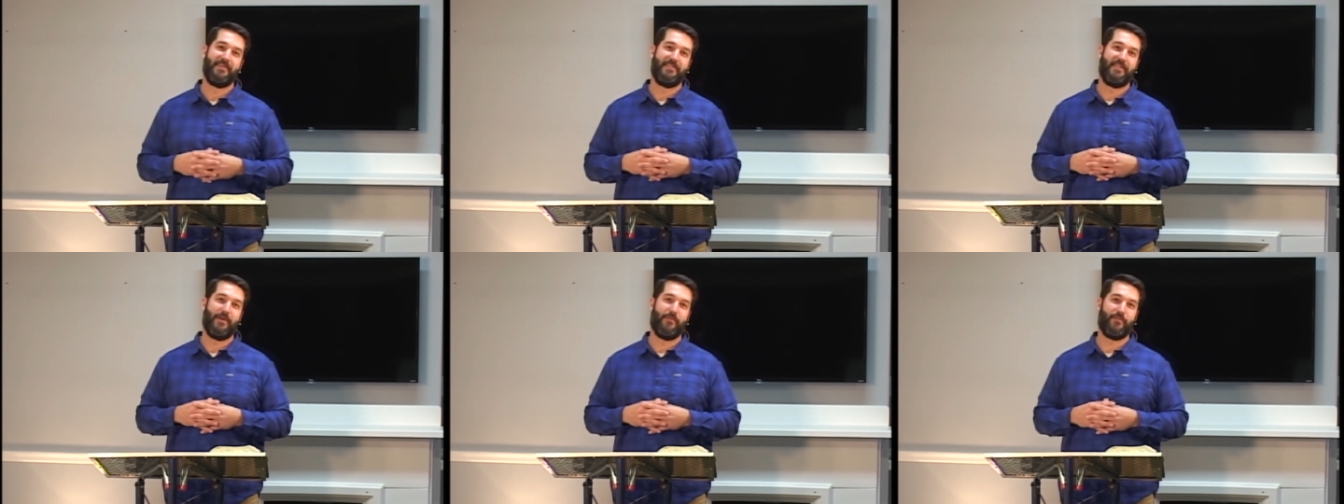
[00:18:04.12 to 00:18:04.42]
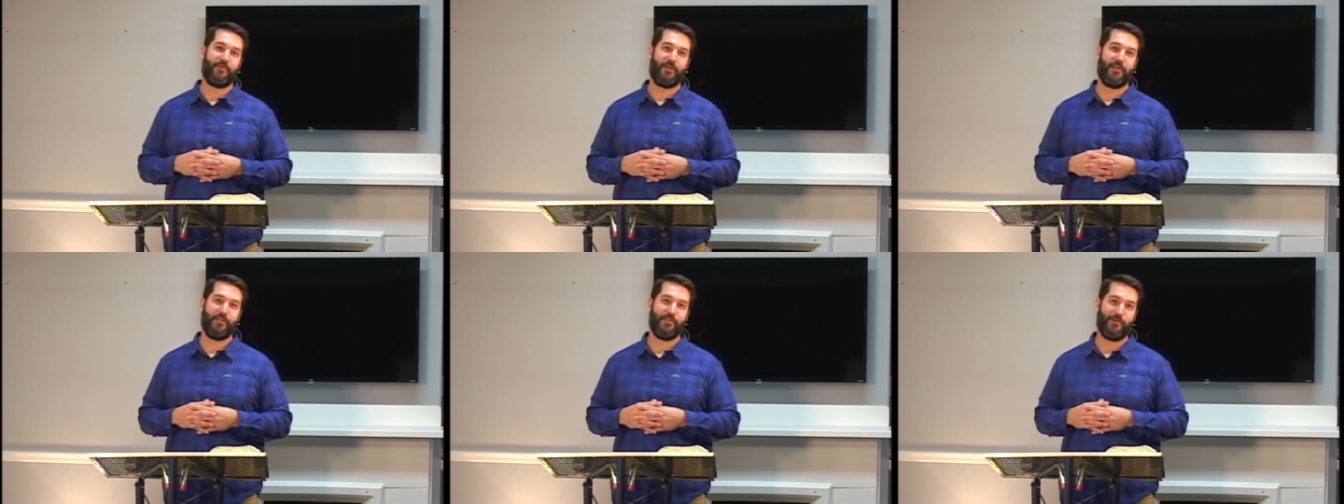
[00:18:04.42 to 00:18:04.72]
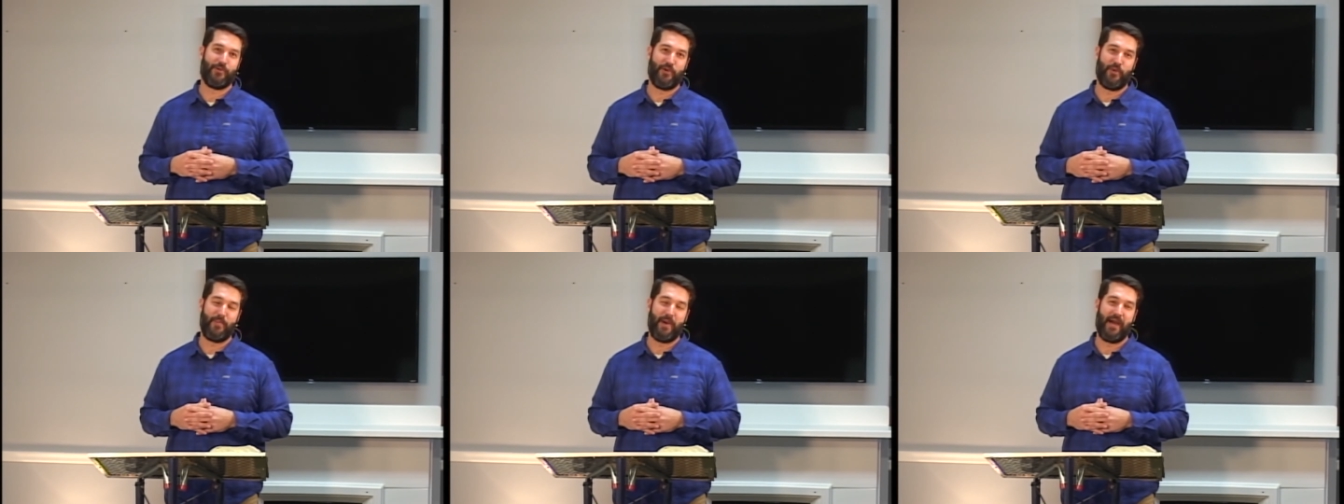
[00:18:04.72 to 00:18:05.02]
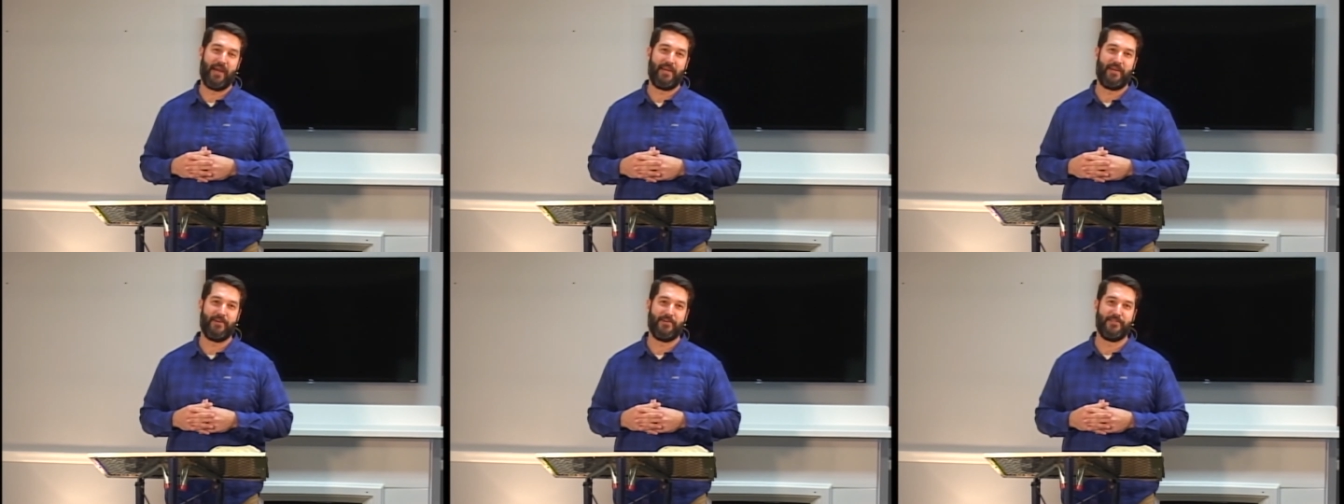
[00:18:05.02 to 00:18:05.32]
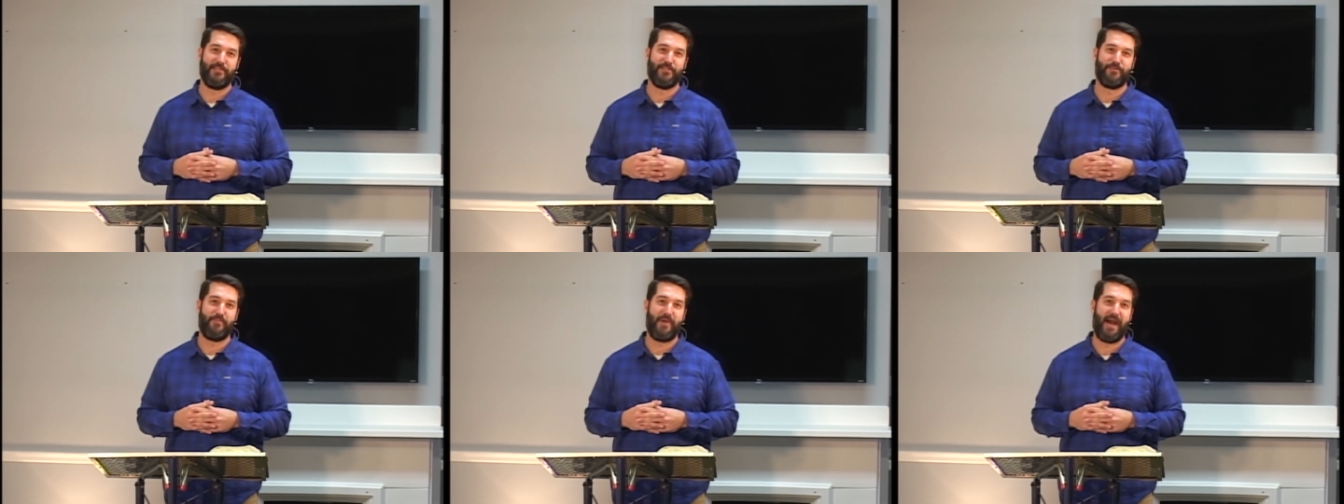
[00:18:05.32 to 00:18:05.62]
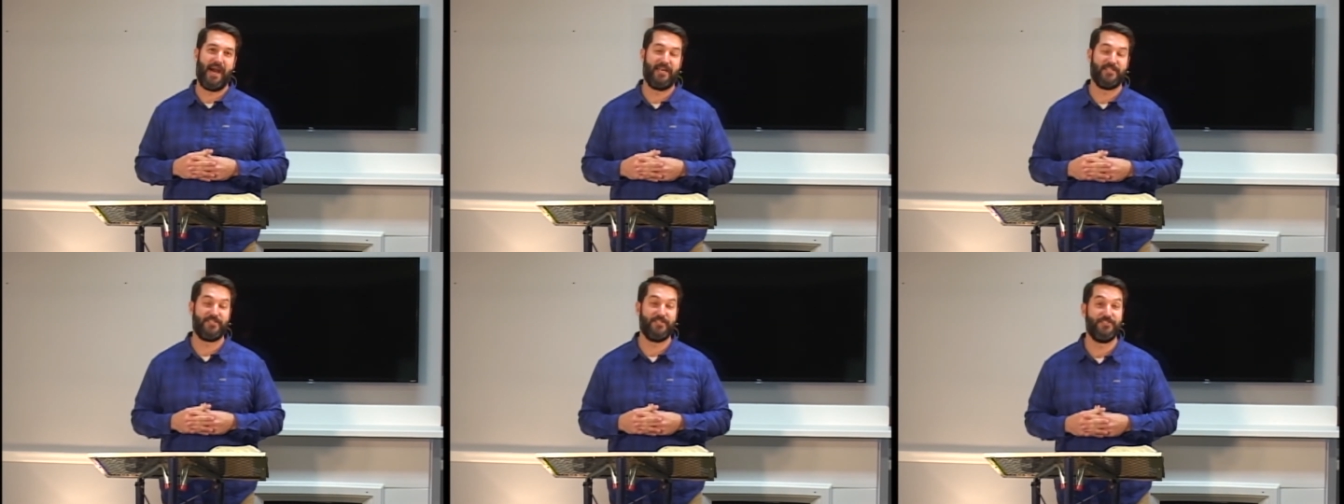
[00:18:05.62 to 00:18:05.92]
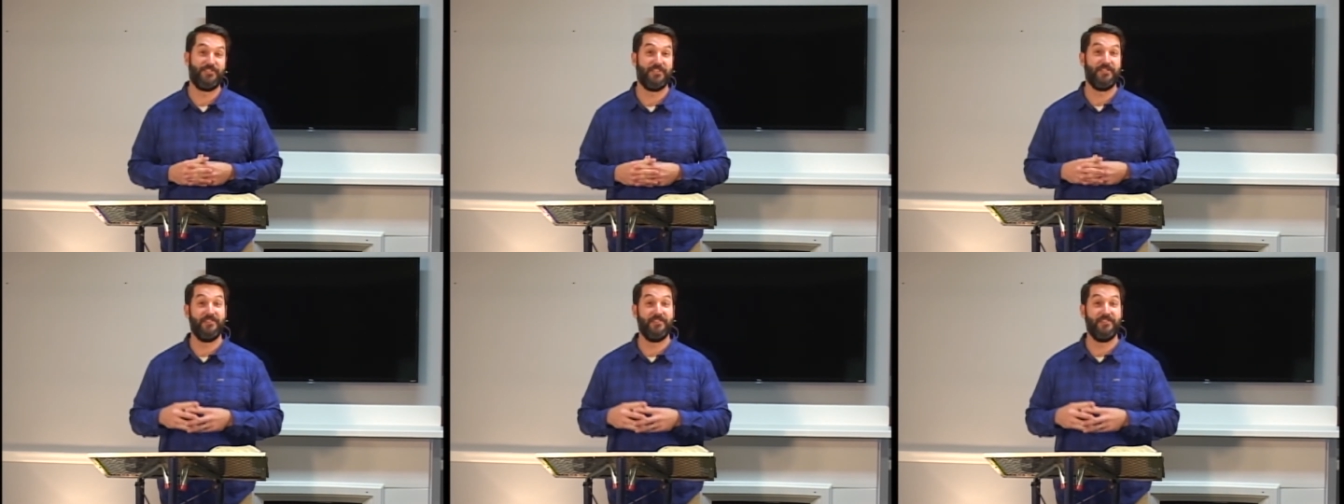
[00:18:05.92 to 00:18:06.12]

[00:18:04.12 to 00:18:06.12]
that we're going to learn about here in this passage.